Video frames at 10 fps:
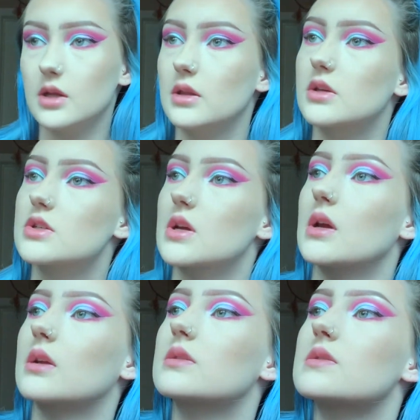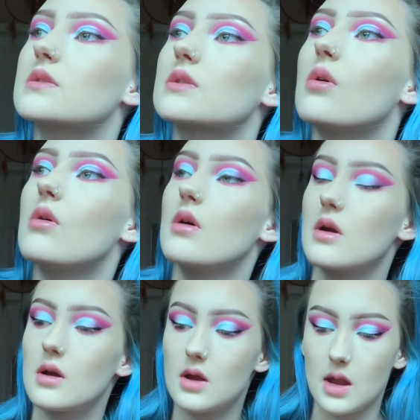in the shade
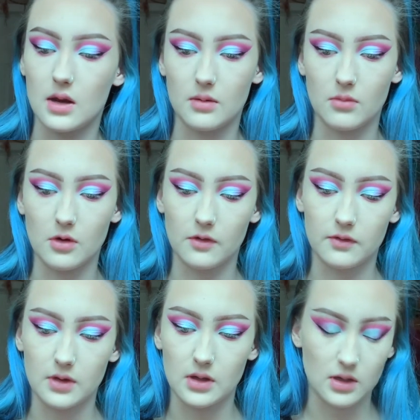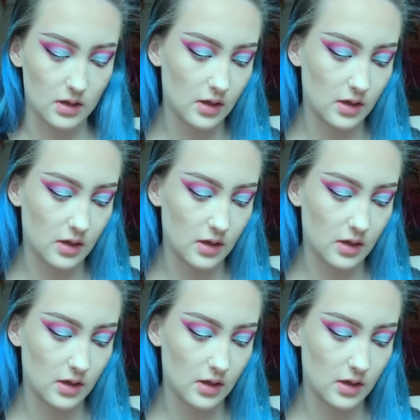Score and a Morphe